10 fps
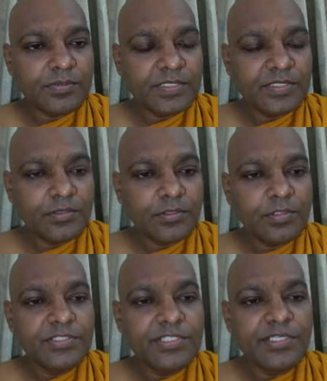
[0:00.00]
all
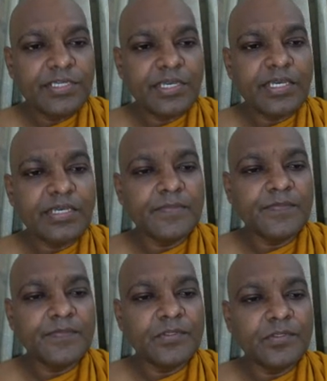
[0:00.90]

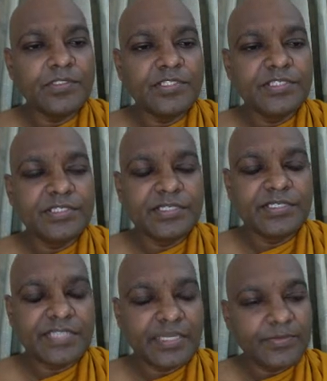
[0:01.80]
the
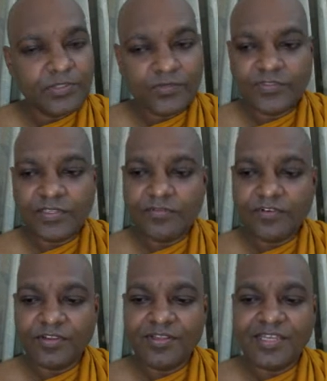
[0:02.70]
types of
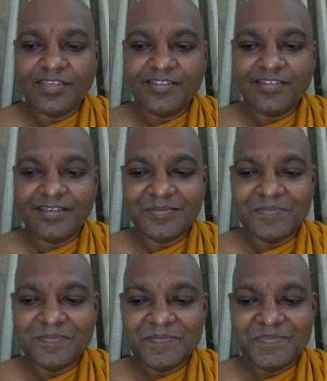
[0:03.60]
suffering, like
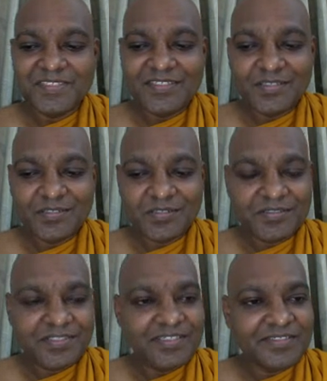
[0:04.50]

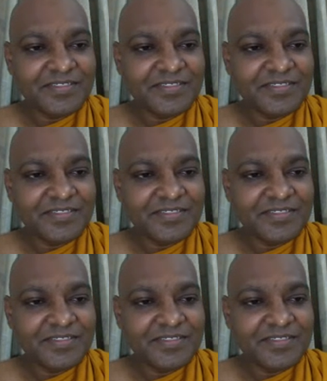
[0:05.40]
like